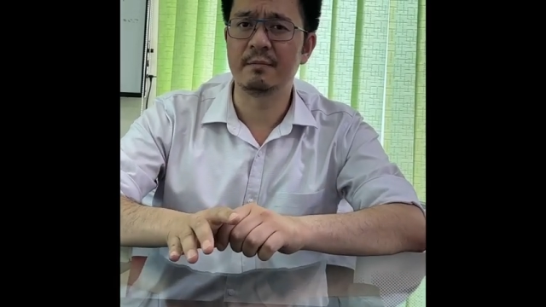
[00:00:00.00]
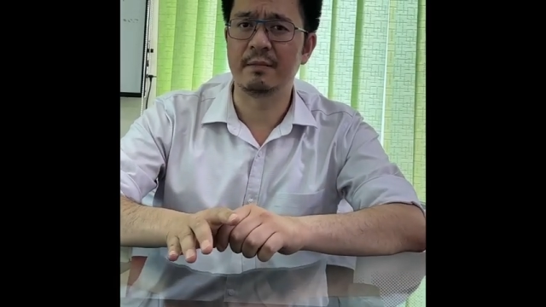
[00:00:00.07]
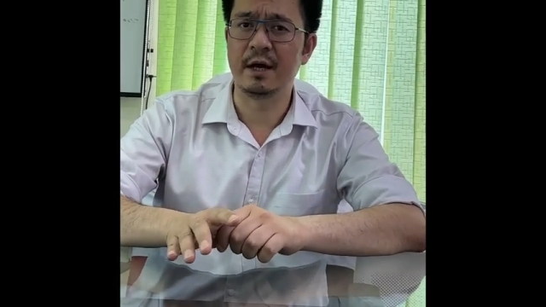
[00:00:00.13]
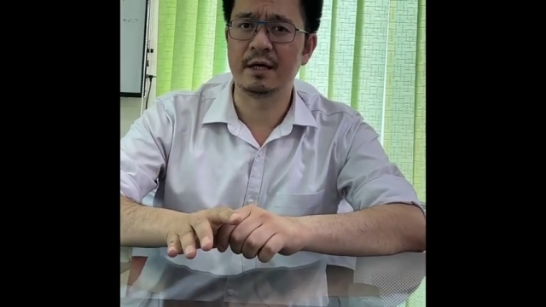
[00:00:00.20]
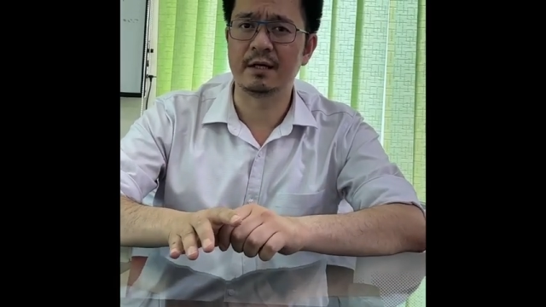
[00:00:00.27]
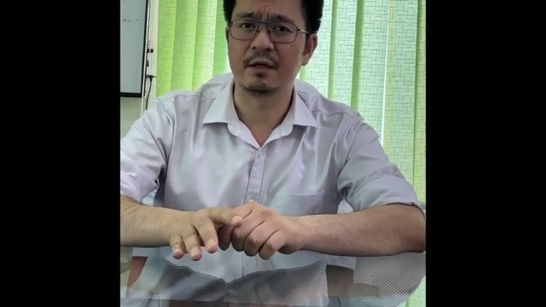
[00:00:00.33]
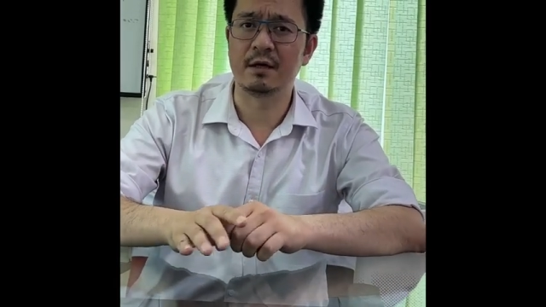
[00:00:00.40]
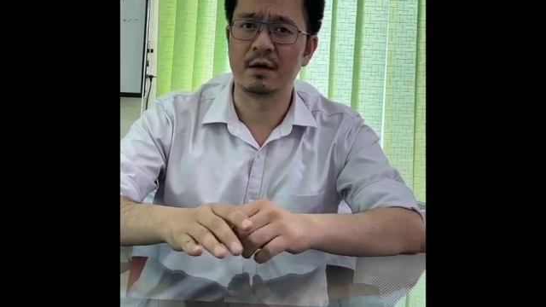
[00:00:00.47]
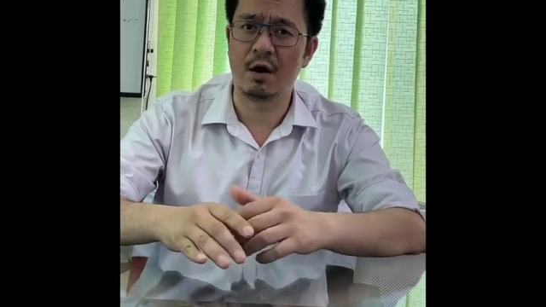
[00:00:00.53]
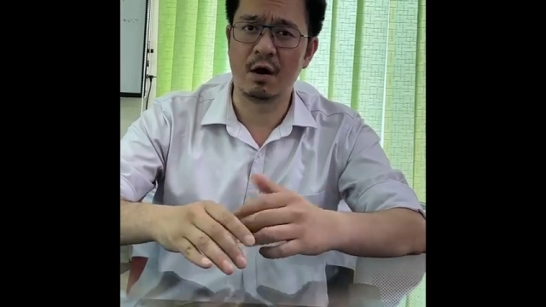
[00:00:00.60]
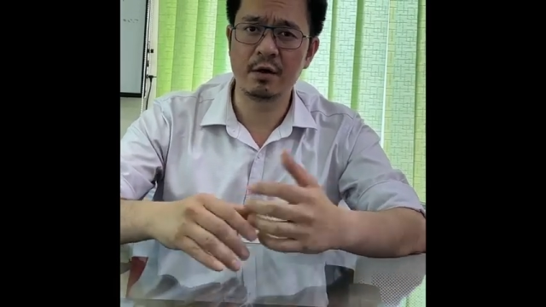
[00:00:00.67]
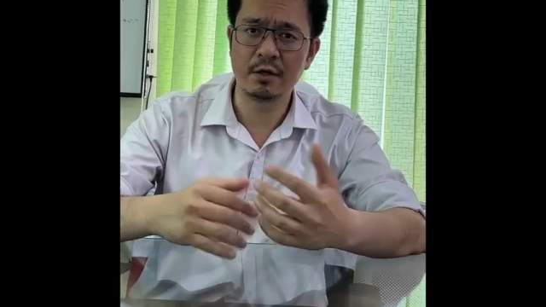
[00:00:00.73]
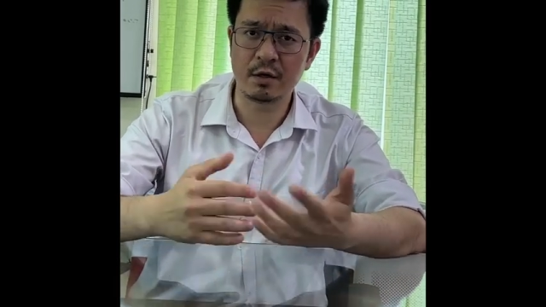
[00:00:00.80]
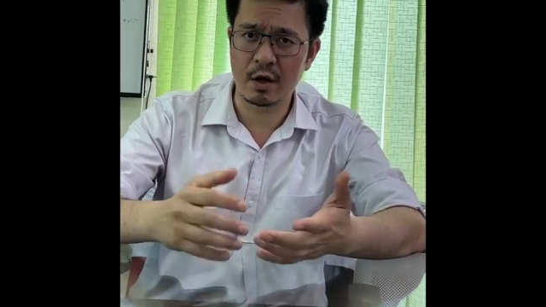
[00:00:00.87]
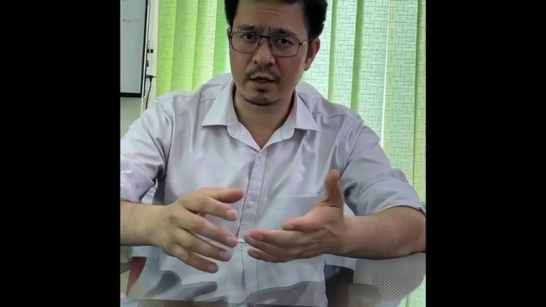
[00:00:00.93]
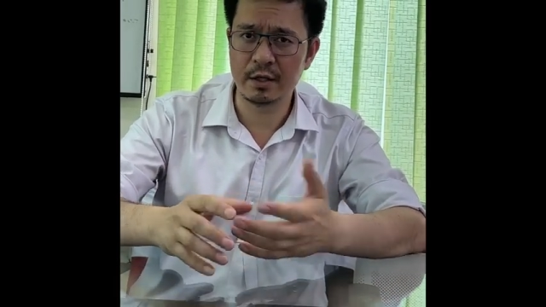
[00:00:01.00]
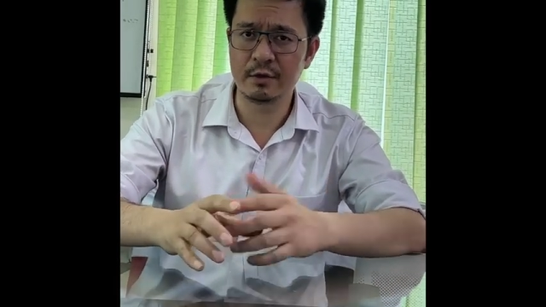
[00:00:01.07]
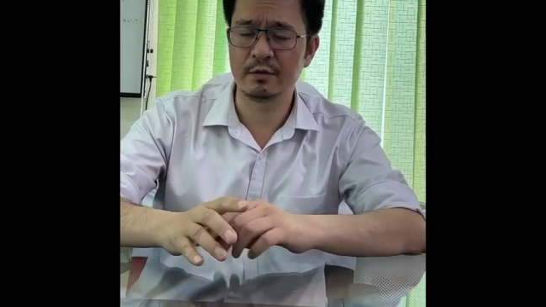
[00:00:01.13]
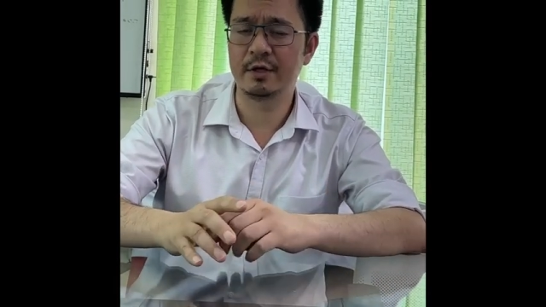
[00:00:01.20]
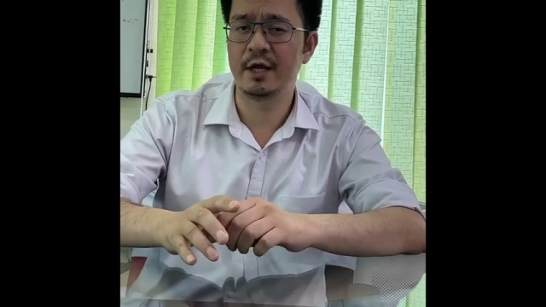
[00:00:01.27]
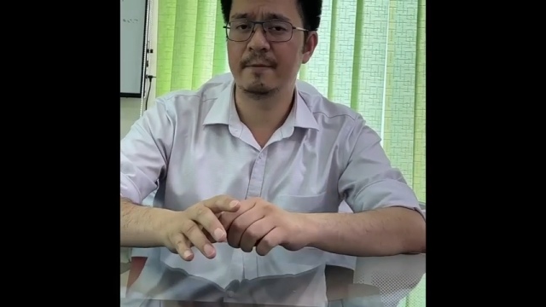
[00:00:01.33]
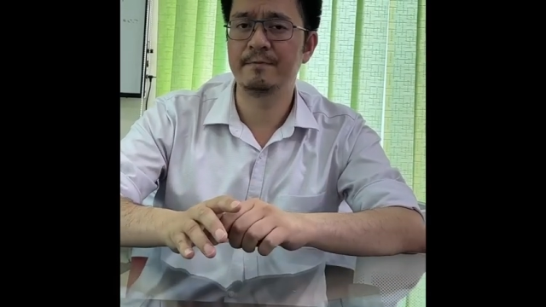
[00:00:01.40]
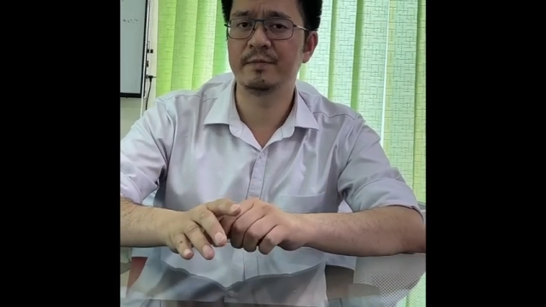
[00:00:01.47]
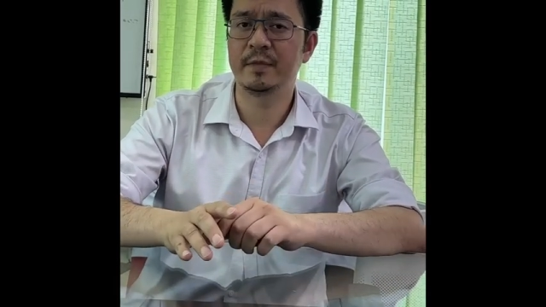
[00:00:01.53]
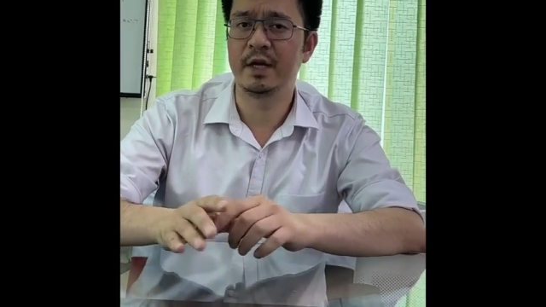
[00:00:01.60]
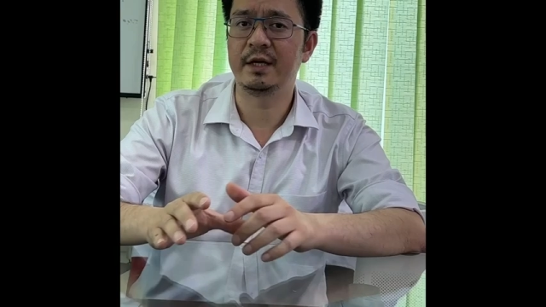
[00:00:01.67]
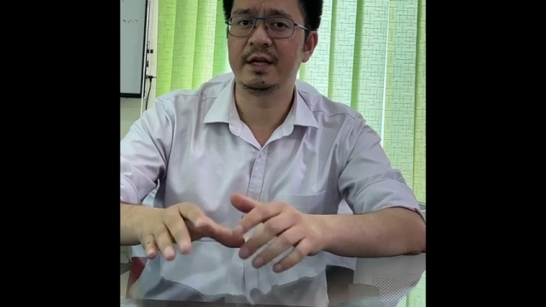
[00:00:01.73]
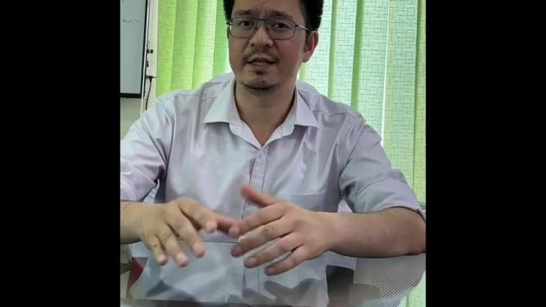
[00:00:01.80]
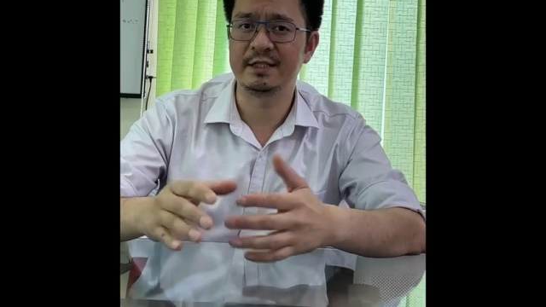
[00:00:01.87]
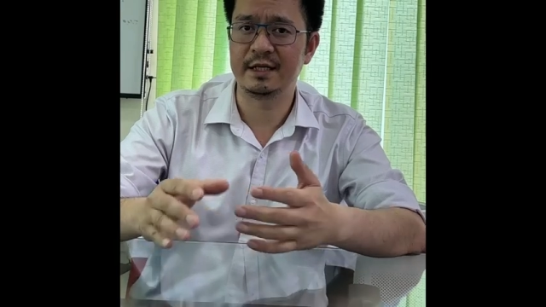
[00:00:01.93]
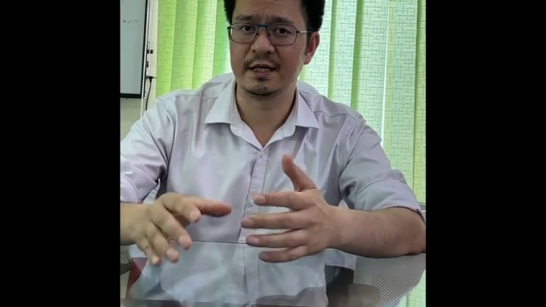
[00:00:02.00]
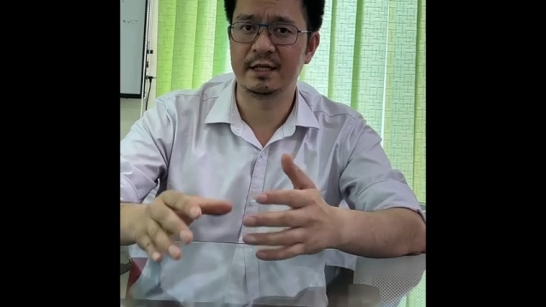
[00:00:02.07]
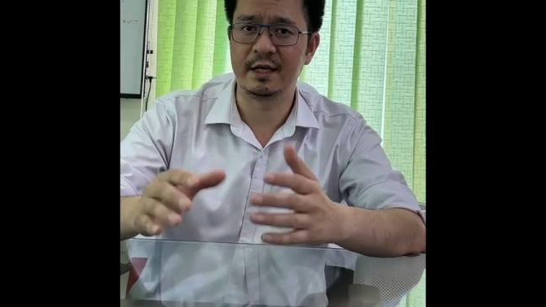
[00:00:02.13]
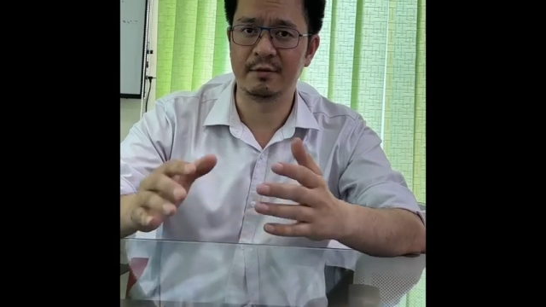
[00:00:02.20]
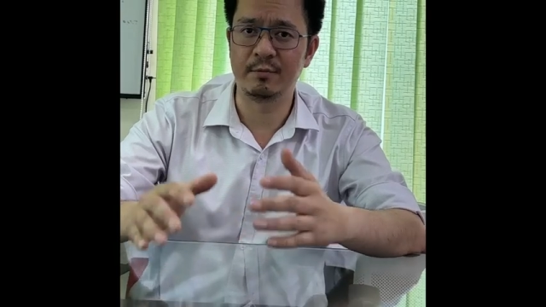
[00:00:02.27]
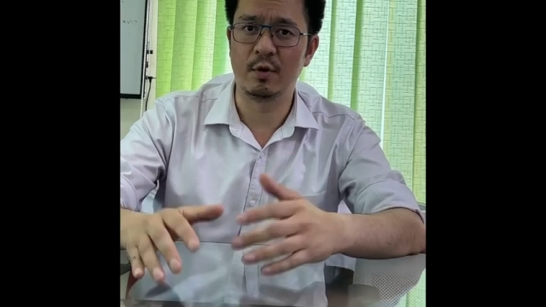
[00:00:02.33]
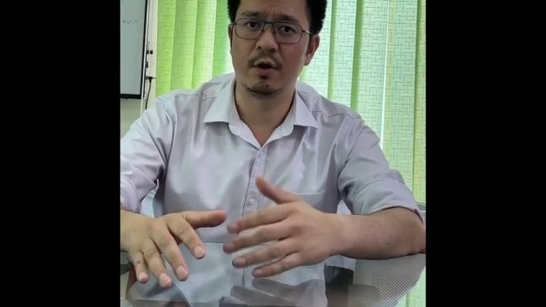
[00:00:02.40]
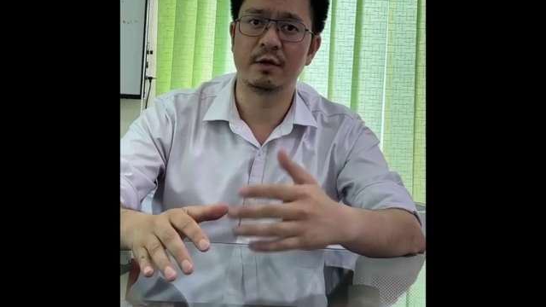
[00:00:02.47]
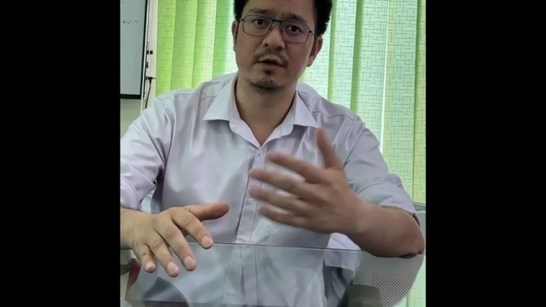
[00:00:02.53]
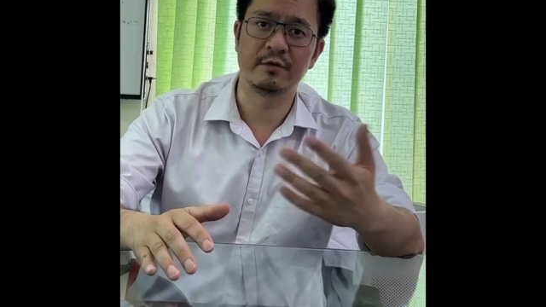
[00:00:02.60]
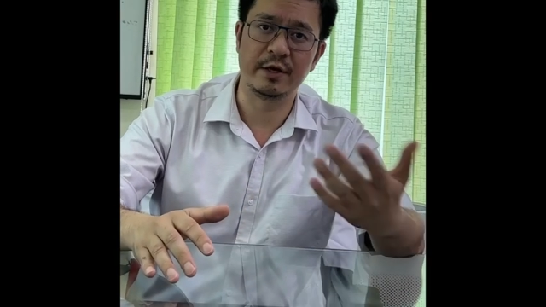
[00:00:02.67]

but on talking to them, then they say they bought